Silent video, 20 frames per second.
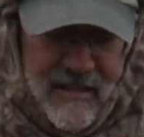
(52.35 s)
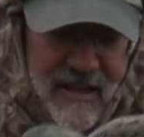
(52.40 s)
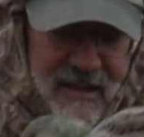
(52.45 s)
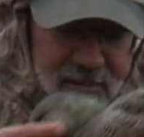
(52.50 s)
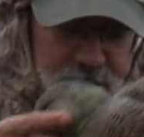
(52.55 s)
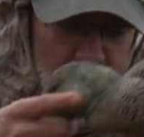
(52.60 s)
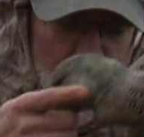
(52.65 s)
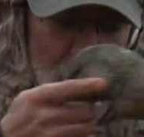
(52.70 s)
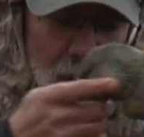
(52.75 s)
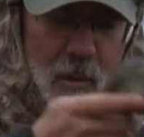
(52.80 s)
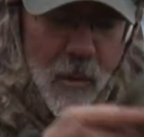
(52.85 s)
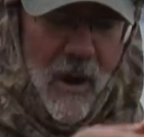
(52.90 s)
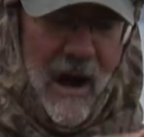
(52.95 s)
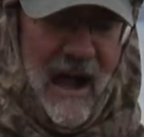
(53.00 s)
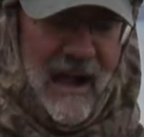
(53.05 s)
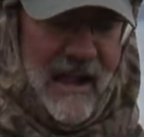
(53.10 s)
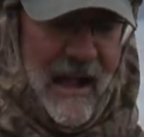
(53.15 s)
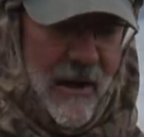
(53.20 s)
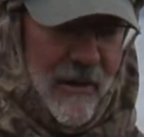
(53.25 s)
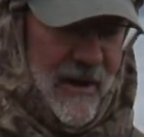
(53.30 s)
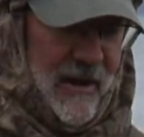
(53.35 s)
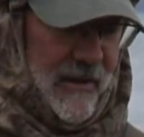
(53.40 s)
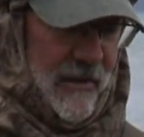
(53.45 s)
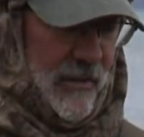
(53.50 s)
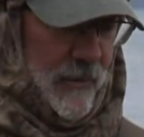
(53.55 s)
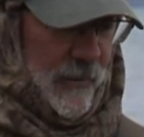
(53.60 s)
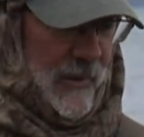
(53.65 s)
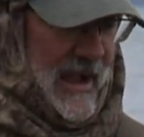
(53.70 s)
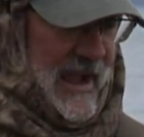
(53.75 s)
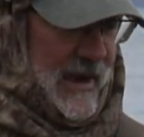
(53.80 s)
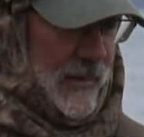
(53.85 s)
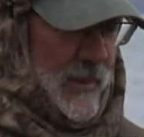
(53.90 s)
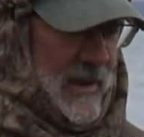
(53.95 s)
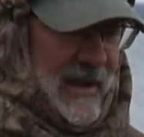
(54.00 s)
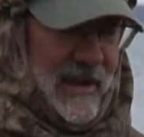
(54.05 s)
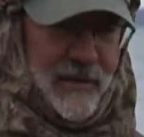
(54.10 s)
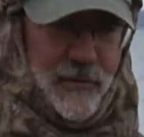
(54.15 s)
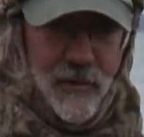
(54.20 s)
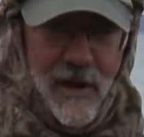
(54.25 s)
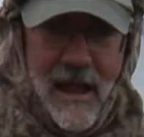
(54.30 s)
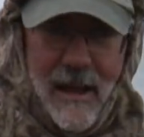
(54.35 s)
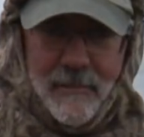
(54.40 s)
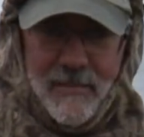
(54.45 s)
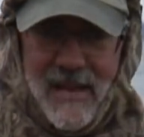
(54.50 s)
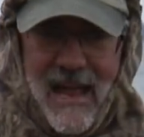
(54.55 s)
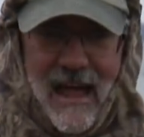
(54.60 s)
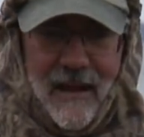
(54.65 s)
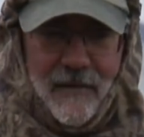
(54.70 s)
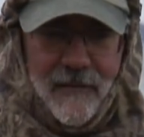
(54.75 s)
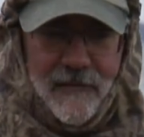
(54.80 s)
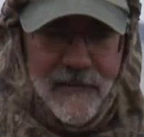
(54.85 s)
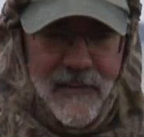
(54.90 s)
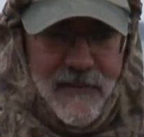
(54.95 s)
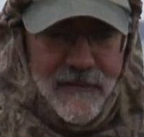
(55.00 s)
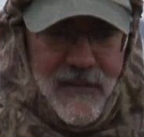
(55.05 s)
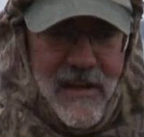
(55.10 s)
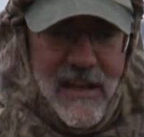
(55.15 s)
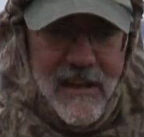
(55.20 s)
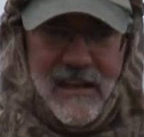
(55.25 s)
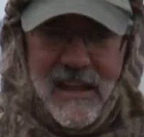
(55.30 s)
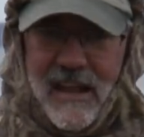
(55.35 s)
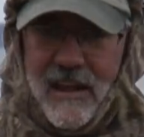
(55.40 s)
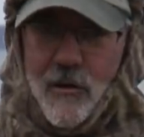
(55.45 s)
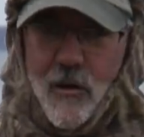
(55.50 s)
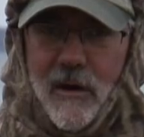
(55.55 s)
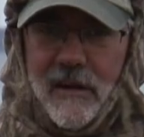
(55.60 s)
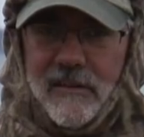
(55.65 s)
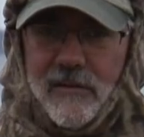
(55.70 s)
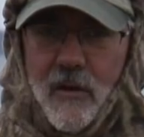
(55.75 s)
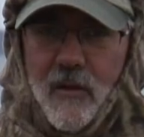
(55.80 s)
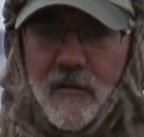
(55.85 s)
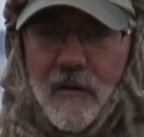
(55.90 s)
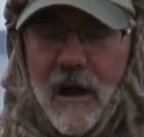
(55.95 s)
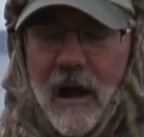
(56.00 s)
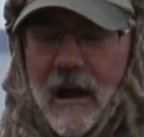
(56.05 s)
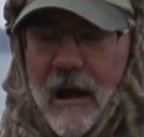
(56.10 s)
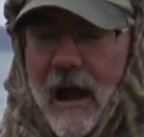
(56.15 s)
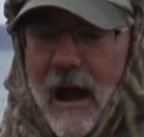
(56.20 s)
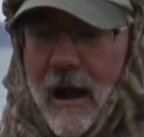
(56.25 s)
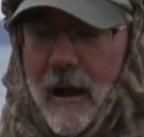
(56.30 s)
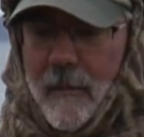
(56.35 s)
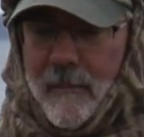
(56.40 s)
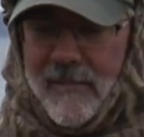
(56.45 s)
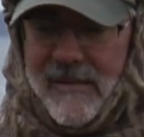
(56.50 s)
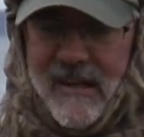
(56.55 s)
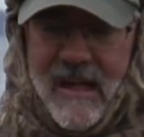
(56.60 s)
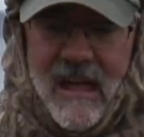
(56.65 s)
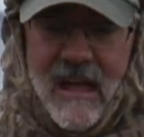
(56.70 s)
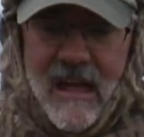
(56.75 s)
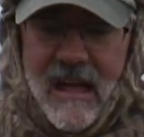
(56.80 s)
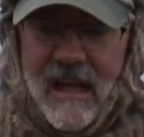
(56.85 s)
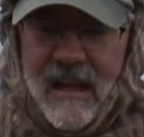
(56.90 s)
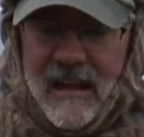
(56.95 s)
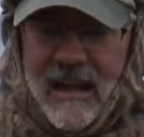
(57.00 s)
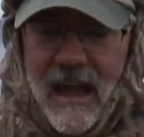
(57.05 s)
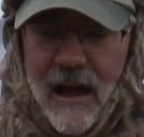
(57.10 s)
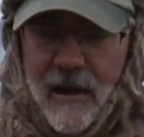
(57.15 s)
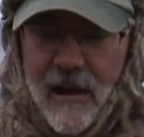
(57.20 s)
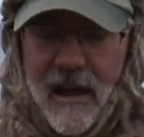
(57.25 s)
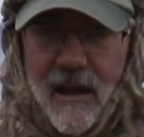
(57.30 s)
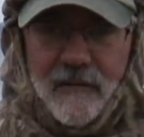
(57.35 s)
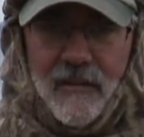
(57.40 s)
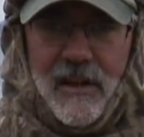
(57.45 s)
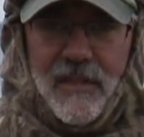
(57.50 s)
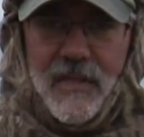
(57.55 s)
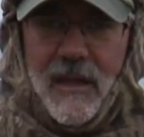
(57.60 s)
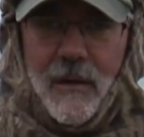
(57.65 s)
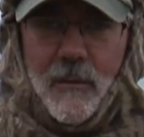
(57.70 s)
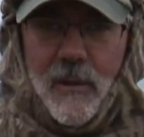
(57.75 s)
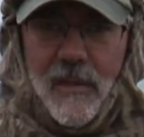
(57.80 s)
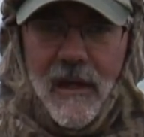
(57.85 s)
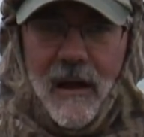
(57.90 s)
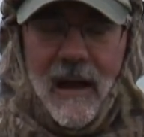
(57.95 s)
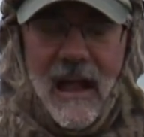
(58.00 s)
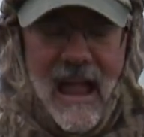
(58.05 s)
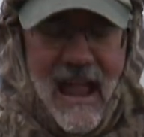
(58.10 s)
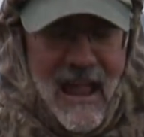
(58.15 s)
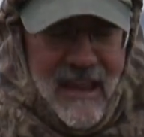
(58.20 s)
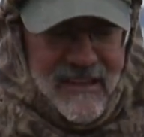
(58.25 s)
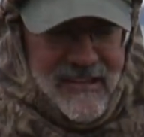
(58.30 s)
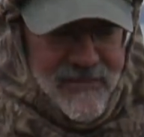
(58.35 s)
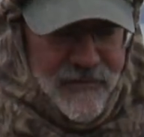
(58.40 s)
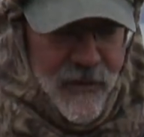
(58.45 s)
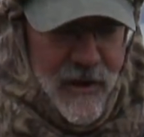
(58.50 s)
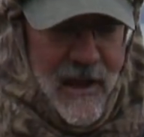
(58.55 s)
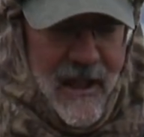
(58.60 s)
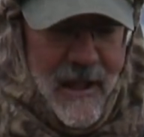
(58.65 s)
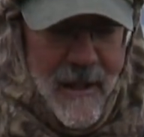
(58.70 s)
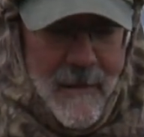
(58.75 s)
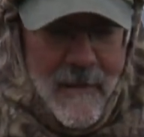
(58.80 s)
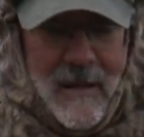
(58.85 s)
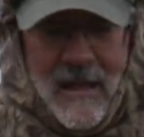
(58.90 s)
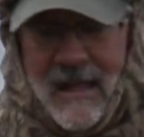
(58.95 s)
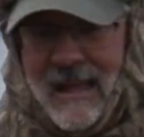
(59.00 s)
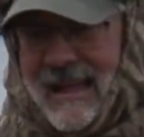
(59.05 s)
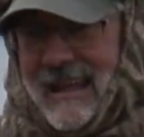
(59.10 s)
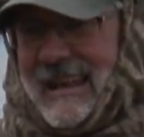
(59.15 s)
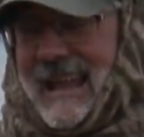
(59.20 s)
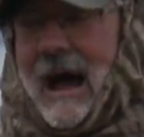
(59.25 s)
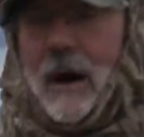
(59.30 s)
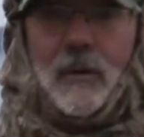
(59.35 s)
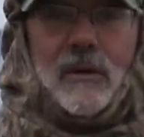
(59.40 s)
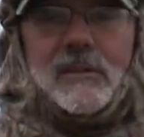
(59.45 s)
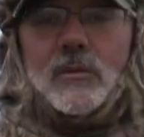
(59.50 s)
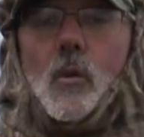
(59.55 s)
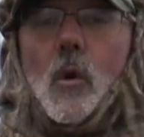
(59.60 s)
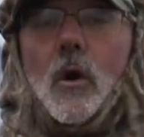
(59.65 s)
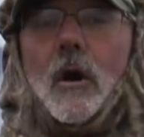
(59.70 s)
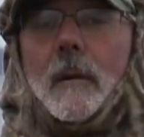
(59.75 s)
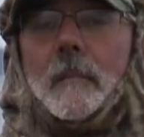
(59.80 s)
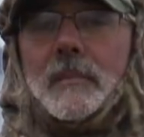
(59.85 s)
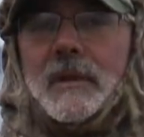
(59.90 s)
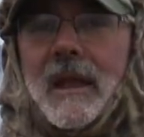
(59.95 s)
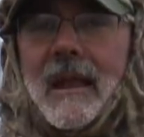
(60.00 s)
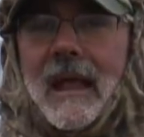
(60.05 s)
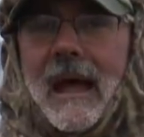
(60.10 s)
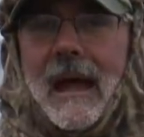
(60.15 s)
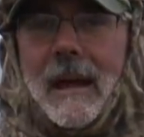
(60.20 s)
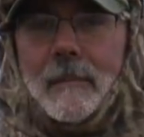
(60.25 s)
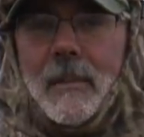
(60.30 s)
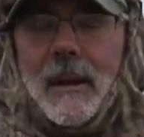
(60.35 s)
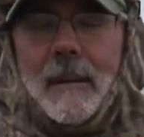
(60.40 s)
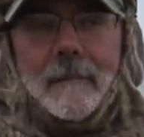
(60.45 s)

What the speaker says: this. When we walk out into the rig, we can drape 10 or 15 decoys over our arms, carry everything with our hands free. Now it's warm today, but